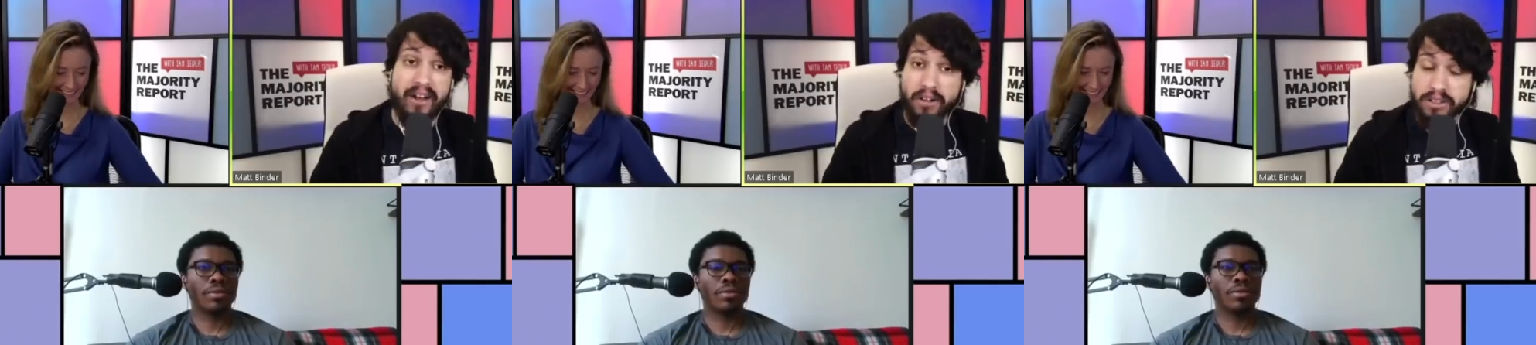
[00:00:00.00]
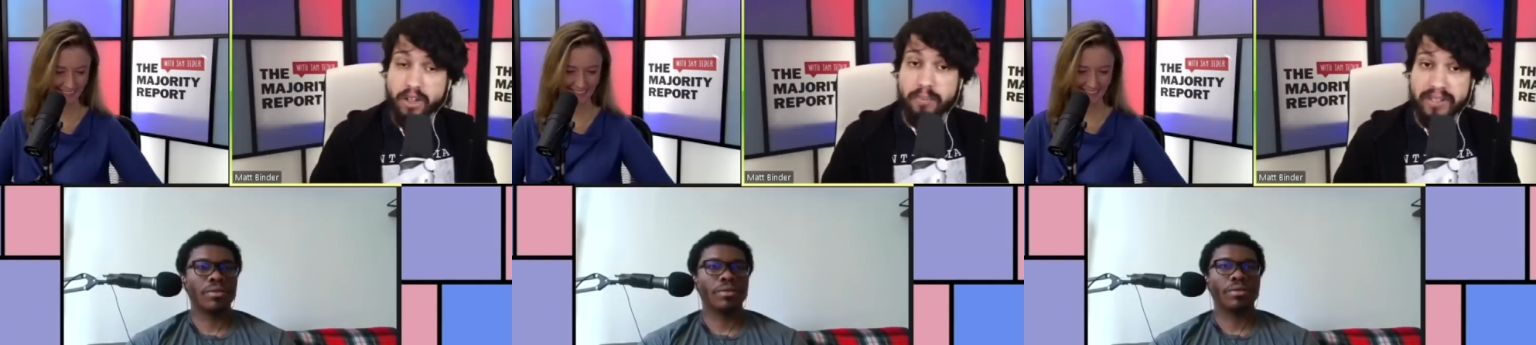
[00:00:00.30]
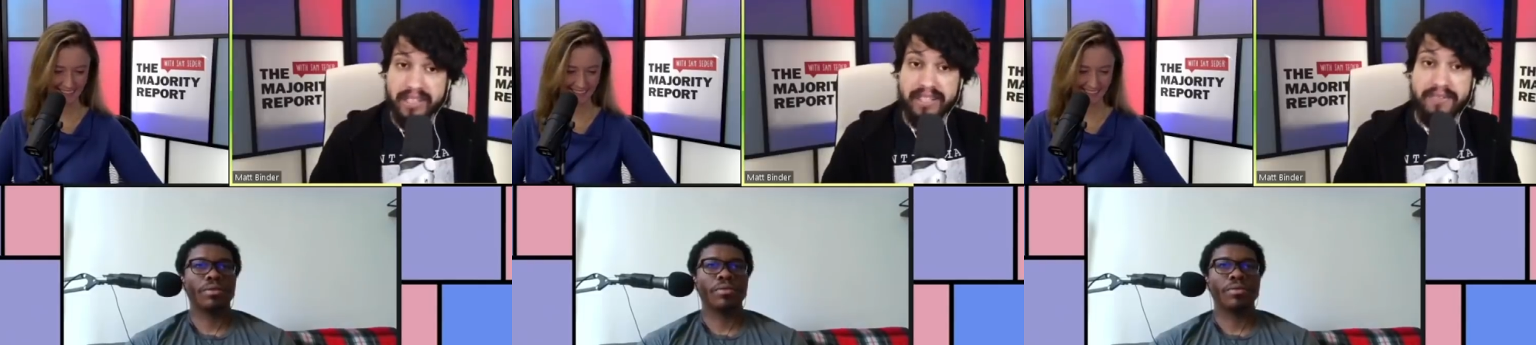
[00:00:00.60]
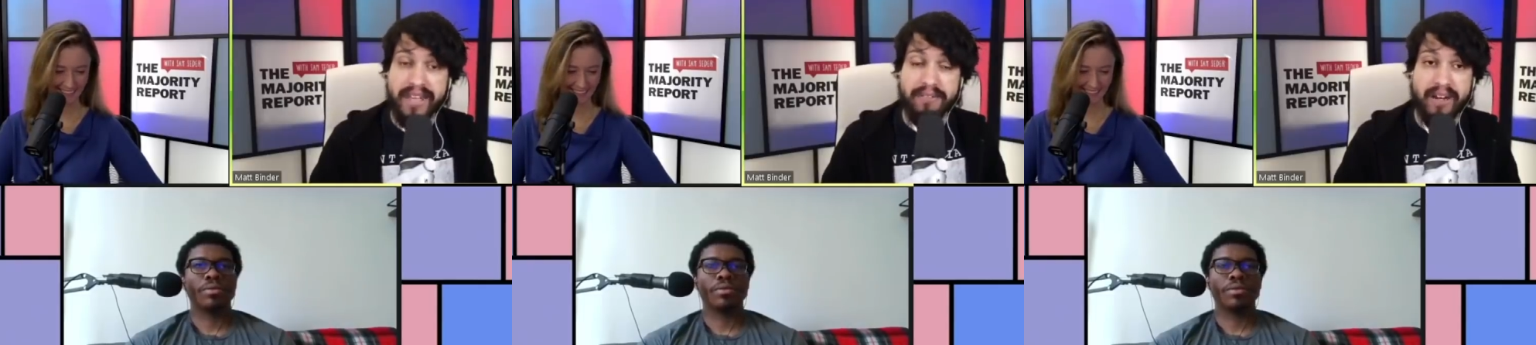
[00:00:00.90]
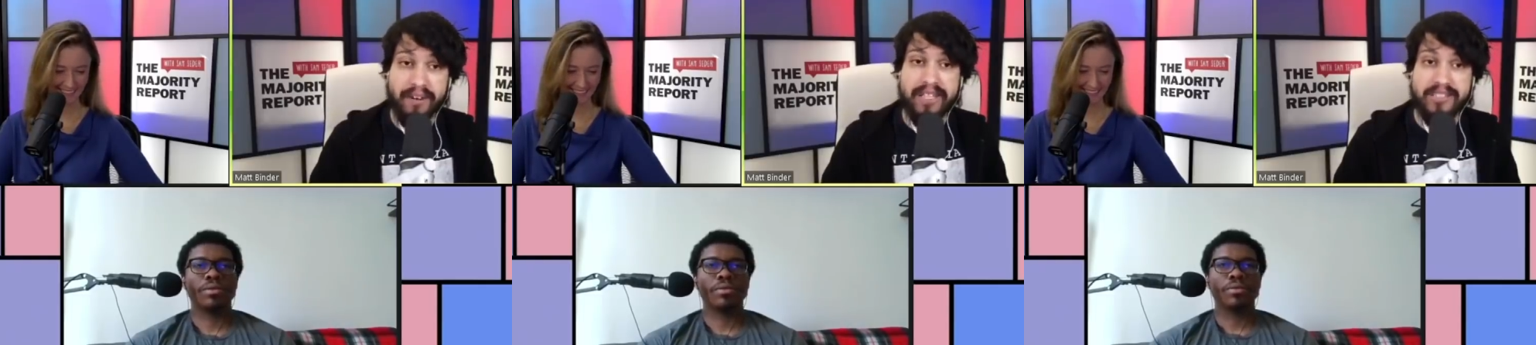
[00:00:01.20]
Speaker 1: also believe that
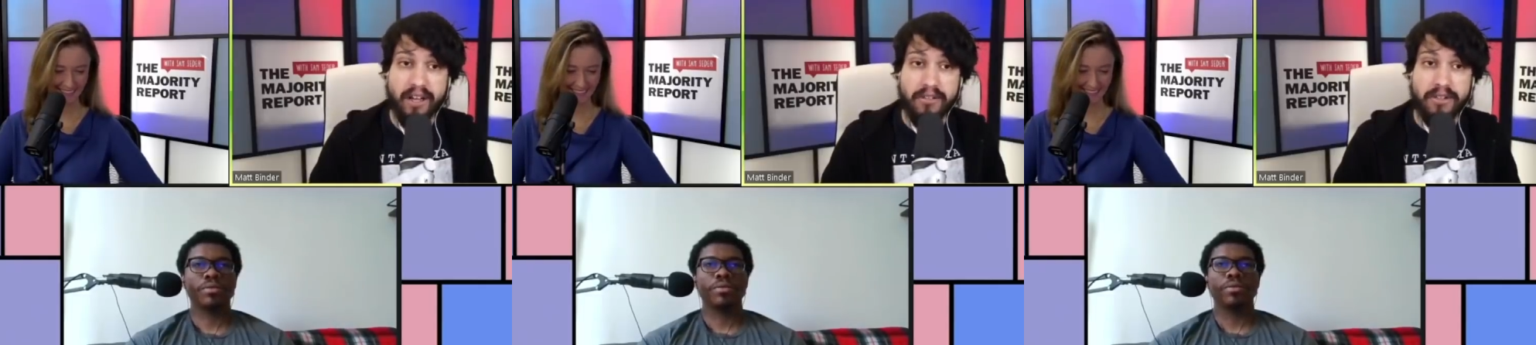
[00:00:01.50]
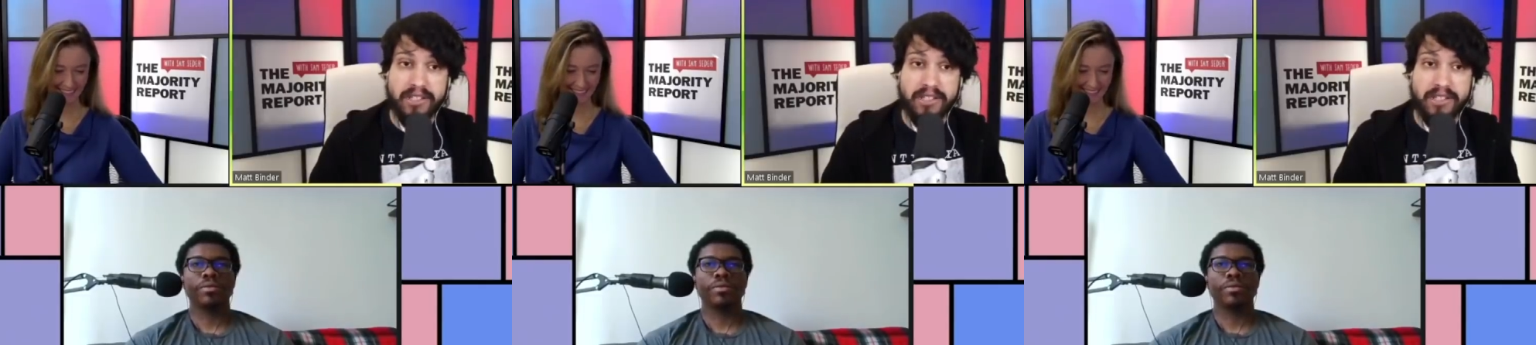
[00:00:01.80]
various other